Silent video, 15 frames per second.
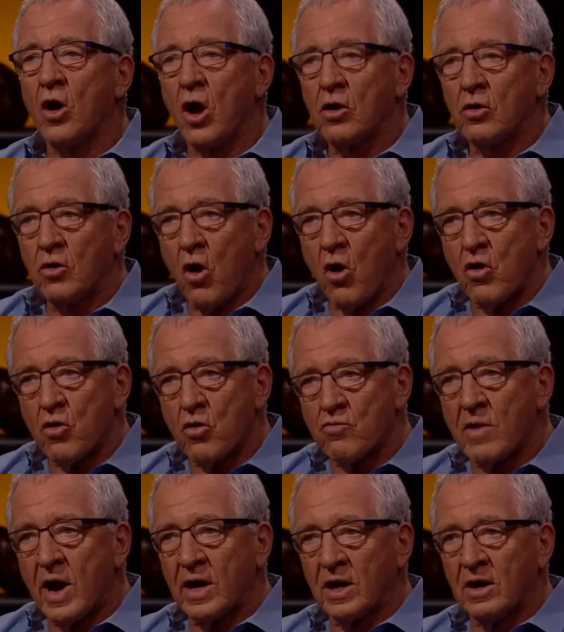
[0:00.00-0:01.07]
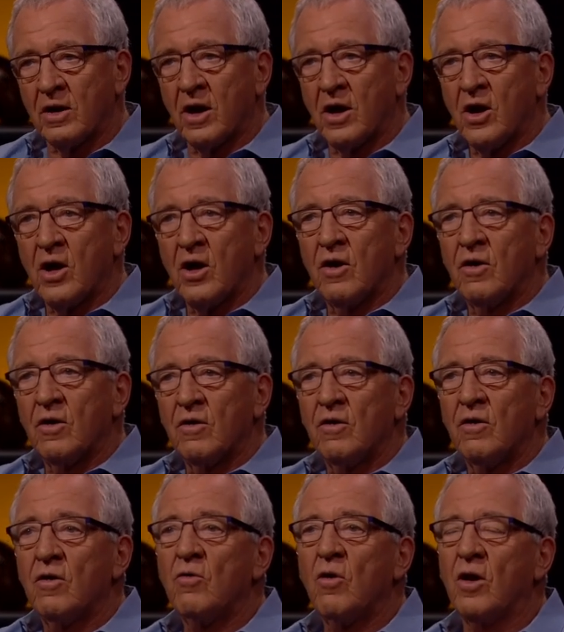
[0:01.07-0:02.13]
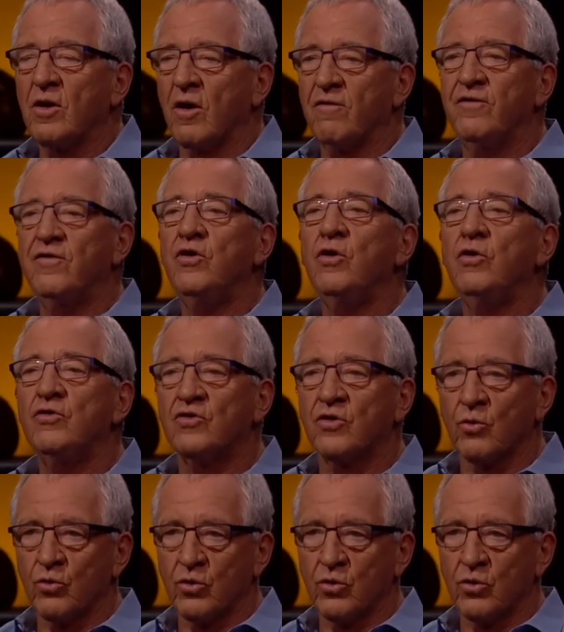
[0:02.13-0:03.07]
a long-running, I don't know, feud's the